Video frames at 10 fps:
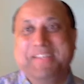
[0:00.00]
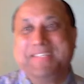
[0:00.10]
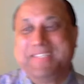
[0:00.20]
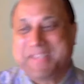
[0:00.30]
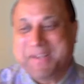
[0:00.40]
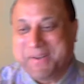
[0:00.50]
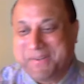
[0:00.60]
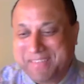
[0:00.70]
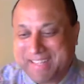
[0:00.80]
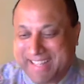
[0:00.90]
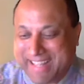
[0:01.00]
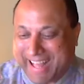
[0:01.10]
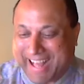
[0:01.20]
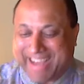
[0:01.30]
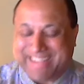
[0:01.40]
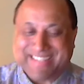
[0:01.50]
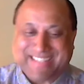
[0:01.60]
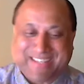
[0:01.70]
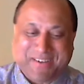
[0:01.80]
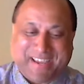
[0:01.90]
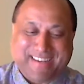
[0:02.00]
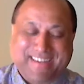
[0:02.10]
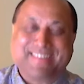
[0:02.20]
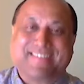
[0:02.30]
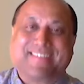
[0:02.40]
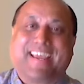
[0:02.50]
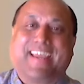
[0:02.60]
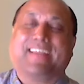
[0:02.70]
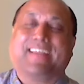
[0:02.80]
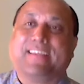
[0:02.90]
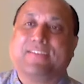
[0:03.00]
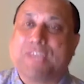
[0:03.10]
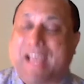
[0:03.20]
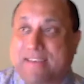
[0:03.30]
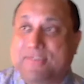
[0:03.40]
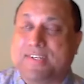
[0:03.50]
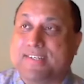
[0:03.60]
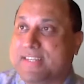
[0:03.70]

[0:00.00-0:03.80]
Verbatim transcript: So I just look at it and say the challenges.